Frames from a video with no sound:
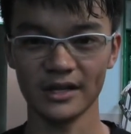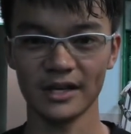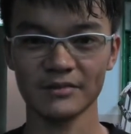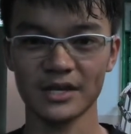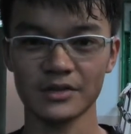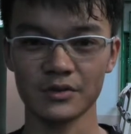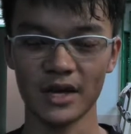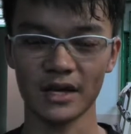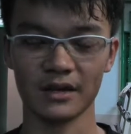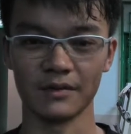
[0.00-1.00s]
it helps us to
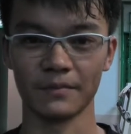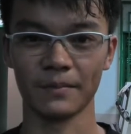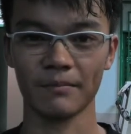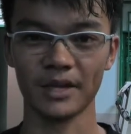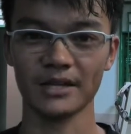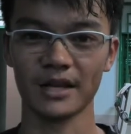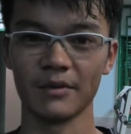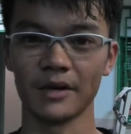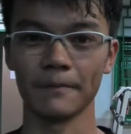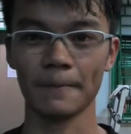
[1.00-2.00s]
get a better
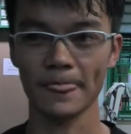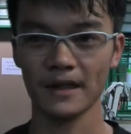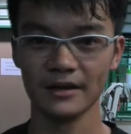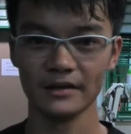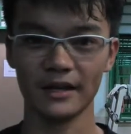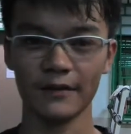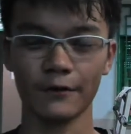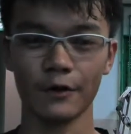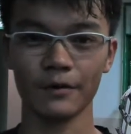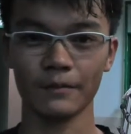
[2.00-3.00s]
timing.
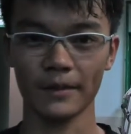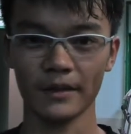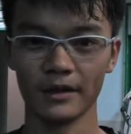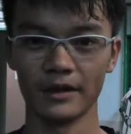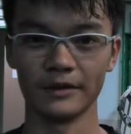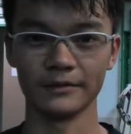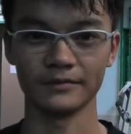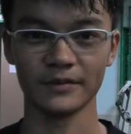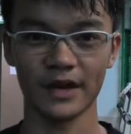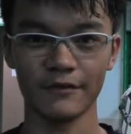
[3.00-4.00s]
Therefore,
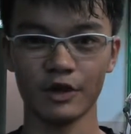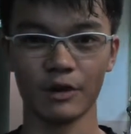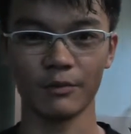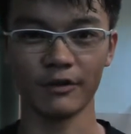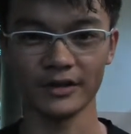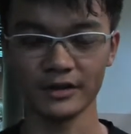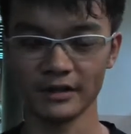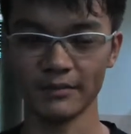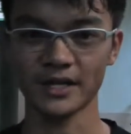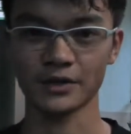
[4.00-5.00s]
I've incorporated
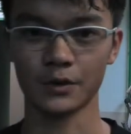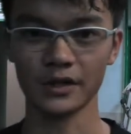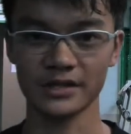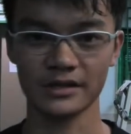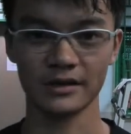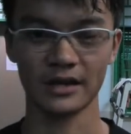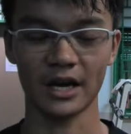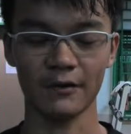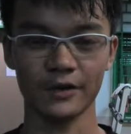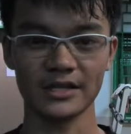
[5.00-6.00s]
the back squats, the
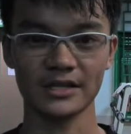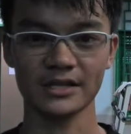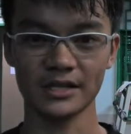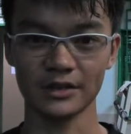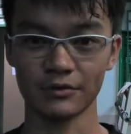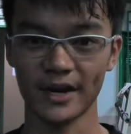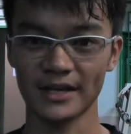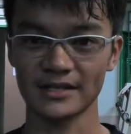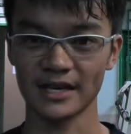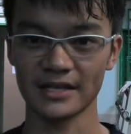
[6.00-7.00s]
calf raises into my
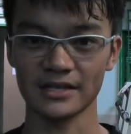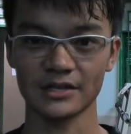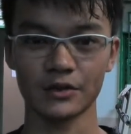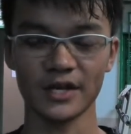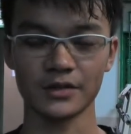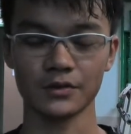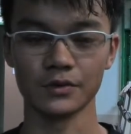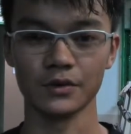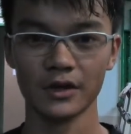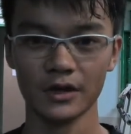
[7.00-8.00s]
exercises so as to
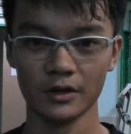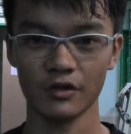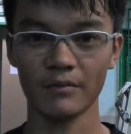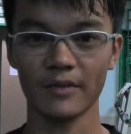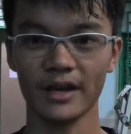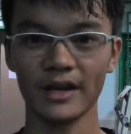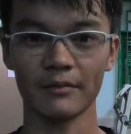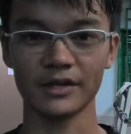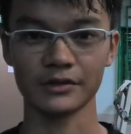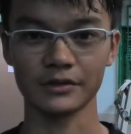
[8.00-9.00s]
train my leg
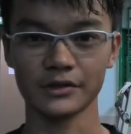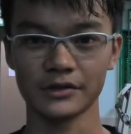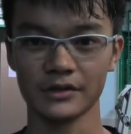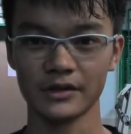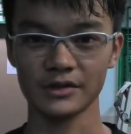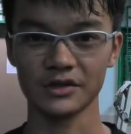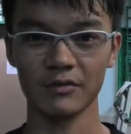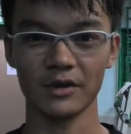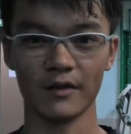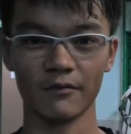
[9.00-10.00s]
muscles so
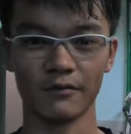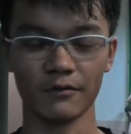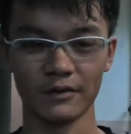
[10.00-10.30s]
that we can